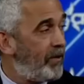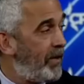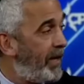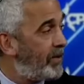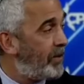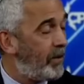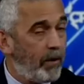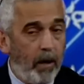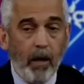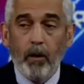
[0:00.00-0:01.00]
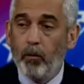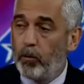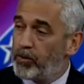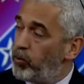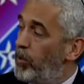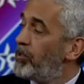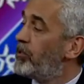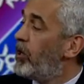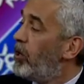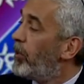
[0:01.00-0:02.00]
disaster. So
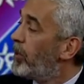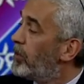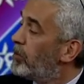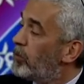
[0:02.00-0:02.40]
where's it going?